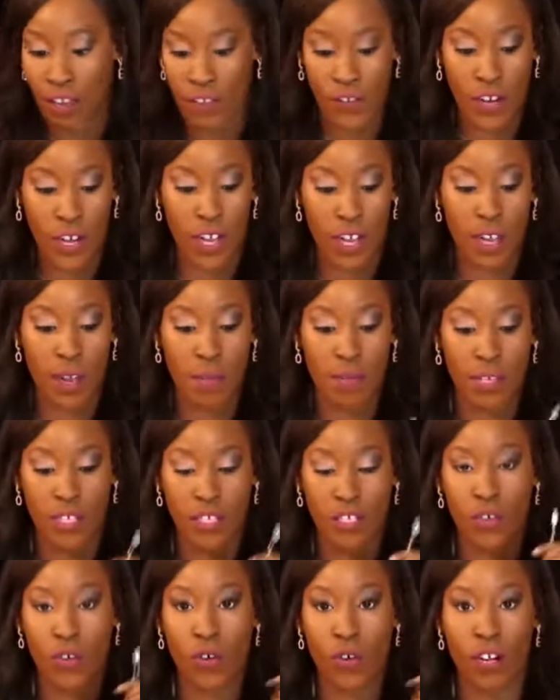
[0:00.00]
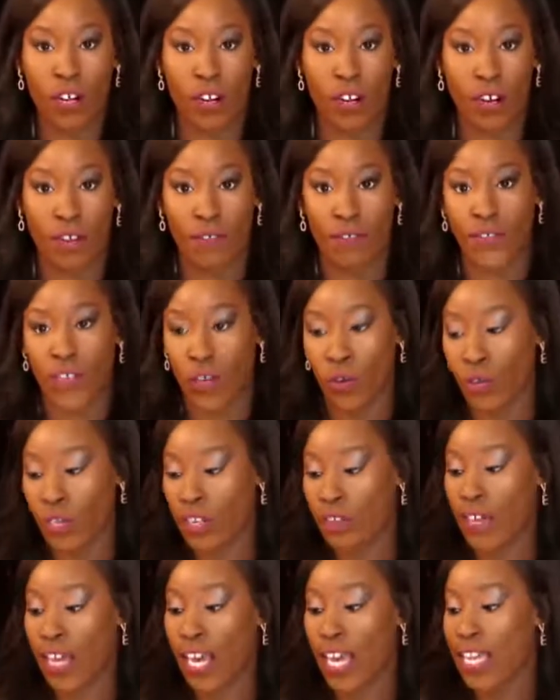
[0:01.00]
from your phone
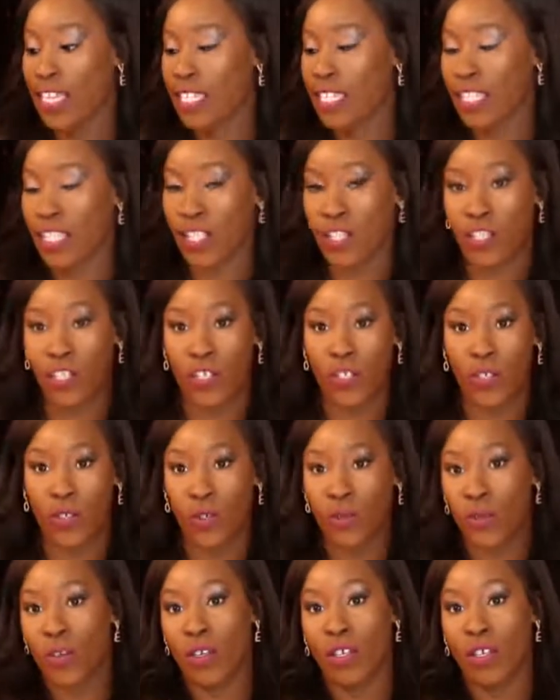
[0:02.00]
device into